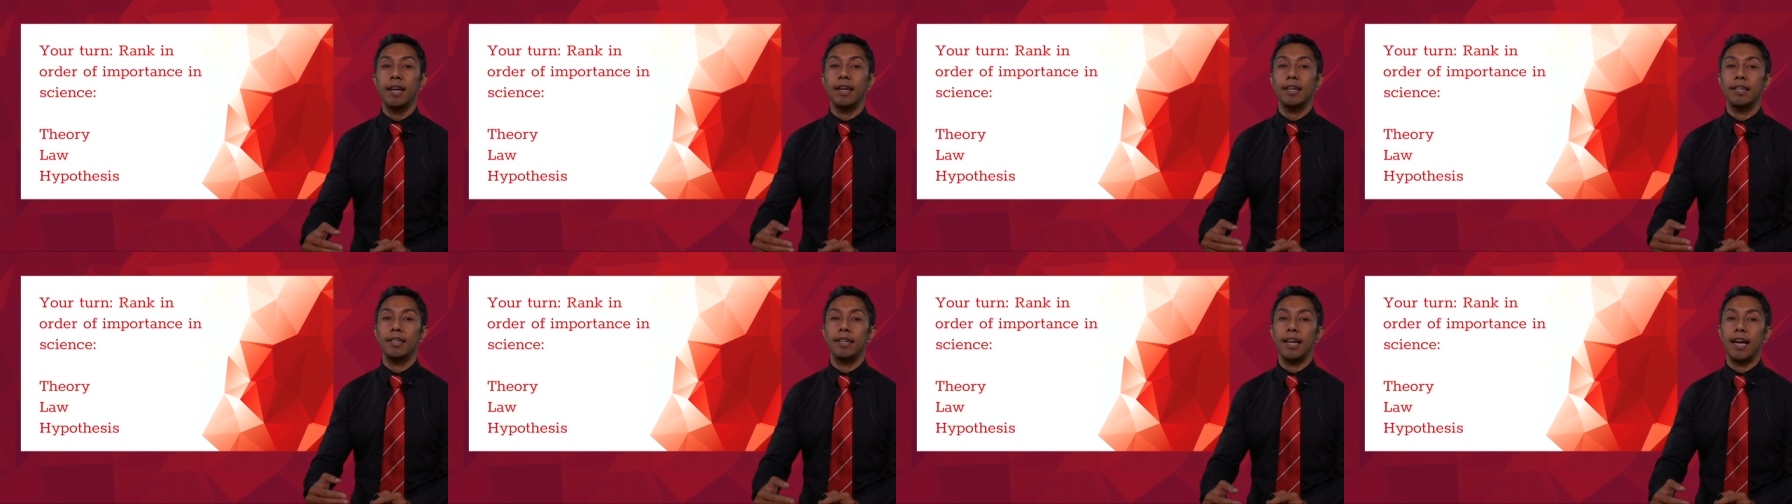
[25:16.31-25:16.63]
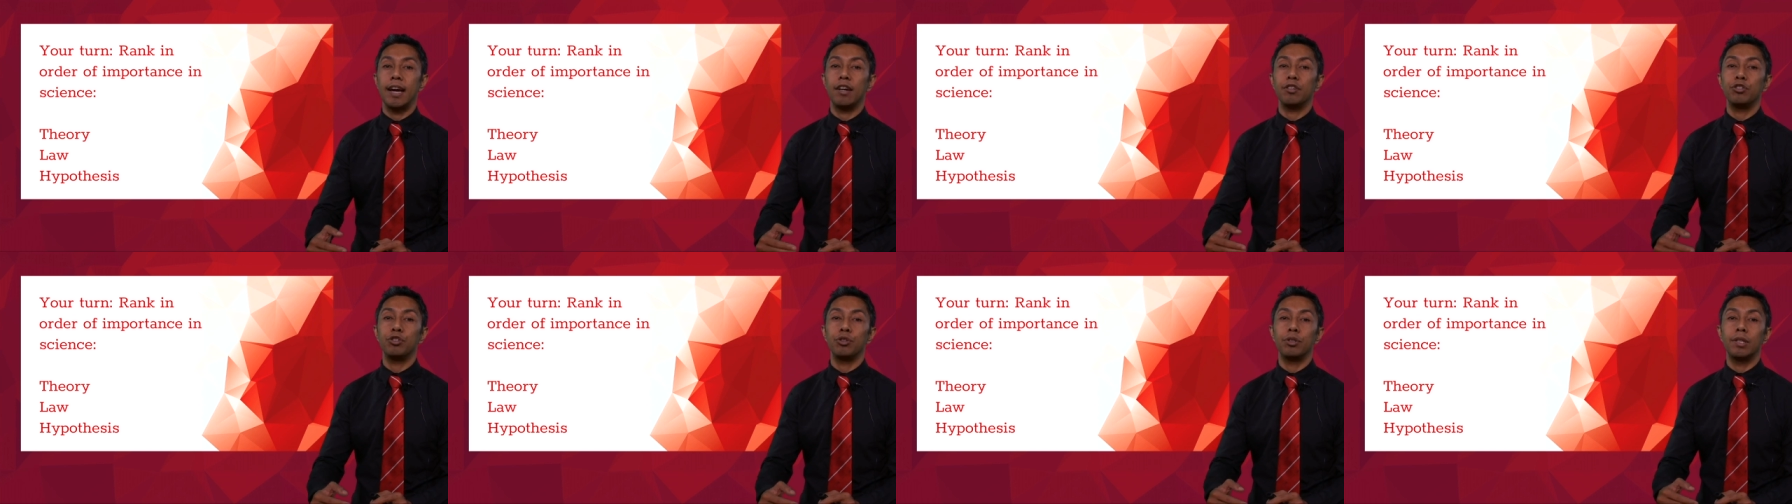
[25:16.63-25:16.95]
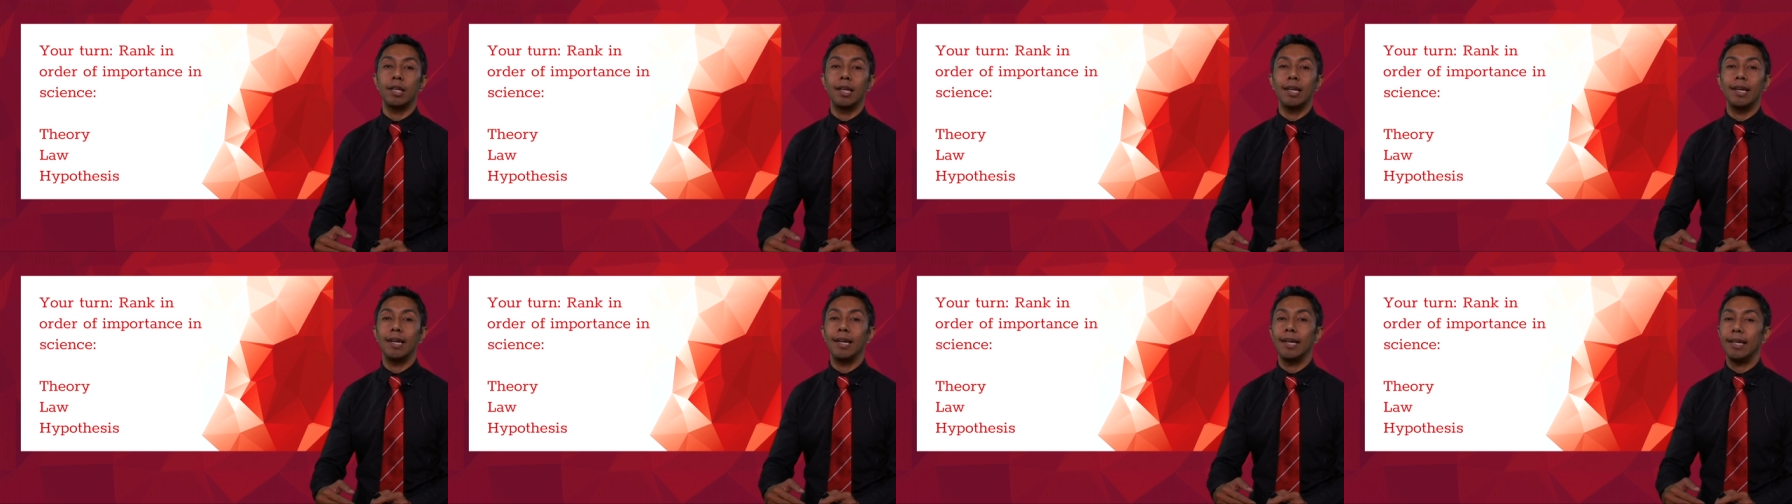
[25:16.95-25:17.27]
down to the
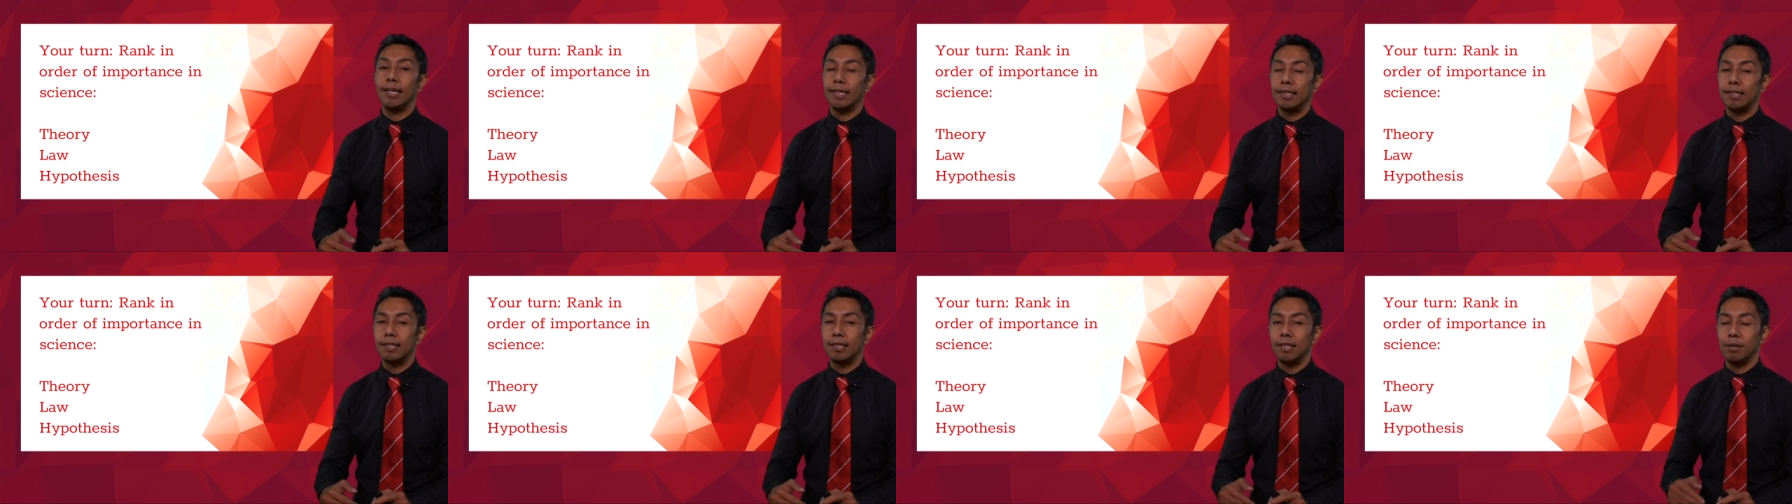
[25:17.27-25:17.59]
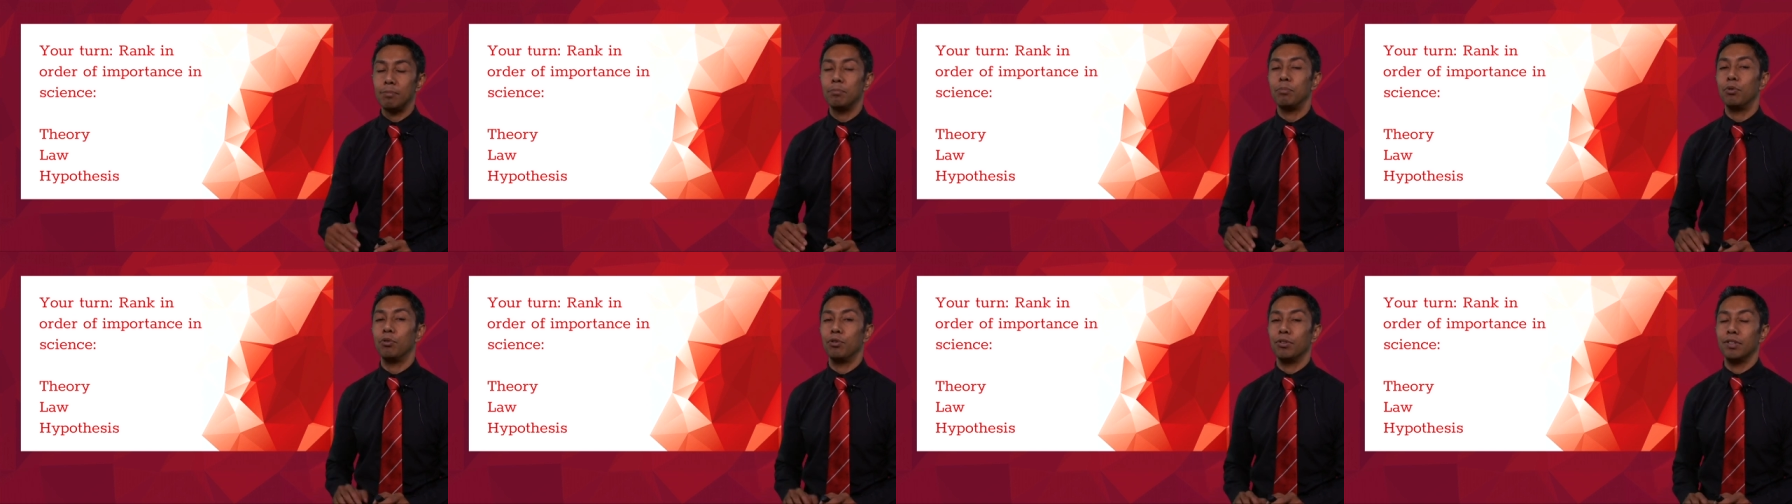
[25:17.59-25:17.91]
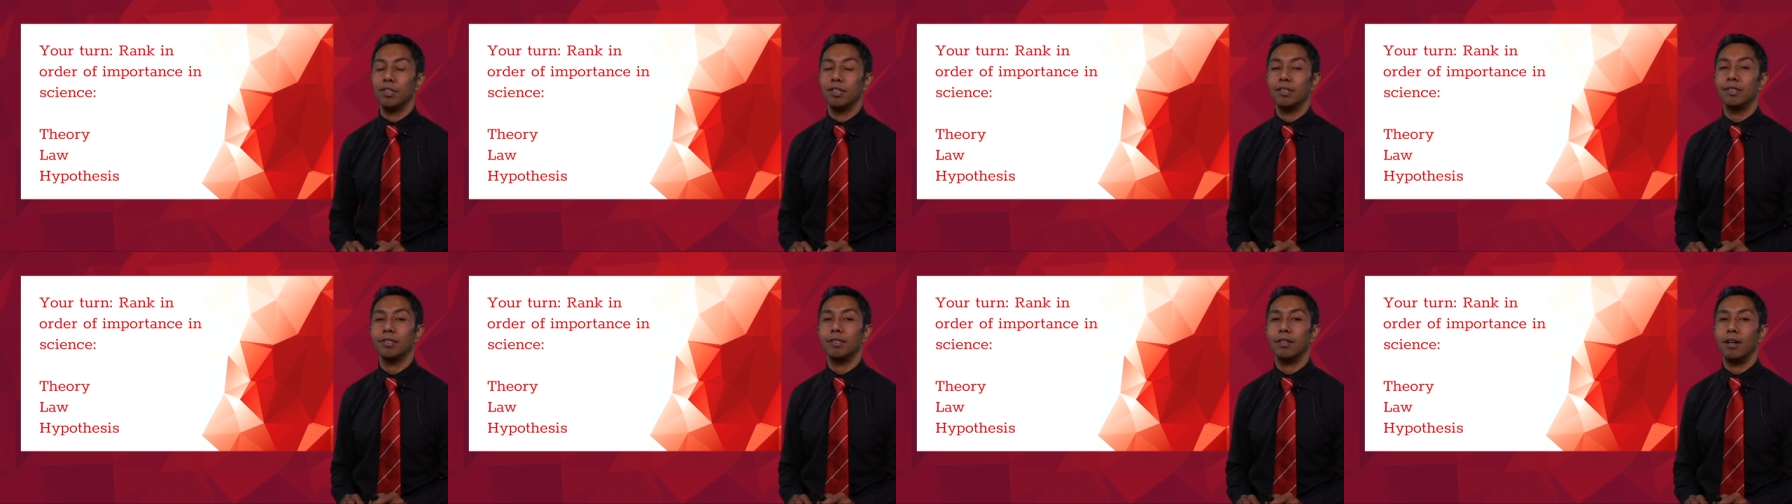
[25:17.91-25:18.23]
least important
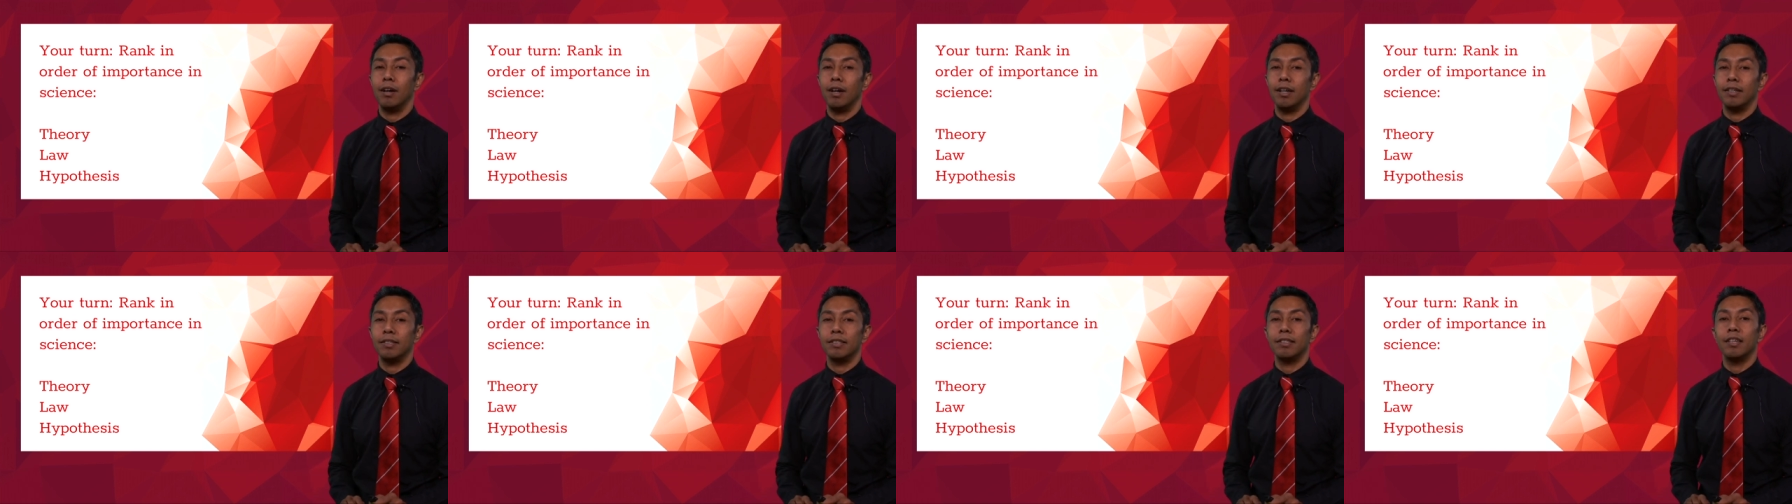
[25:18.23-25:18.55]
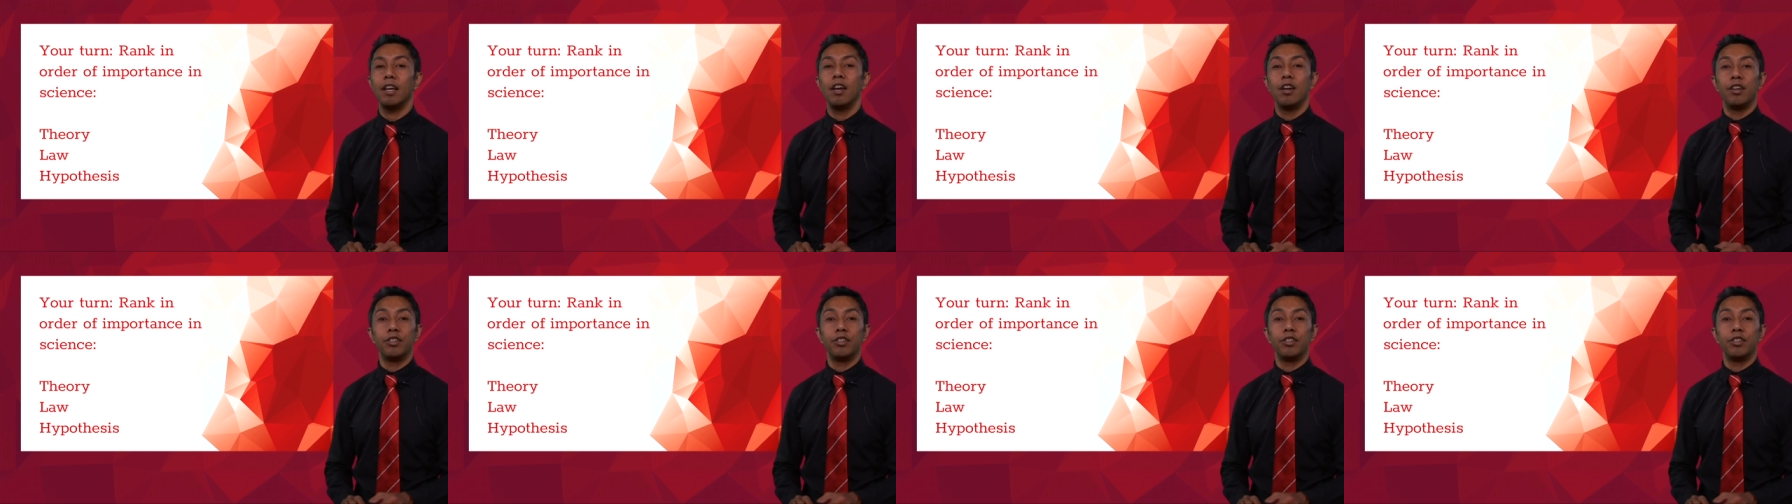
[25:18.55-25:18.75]
in science.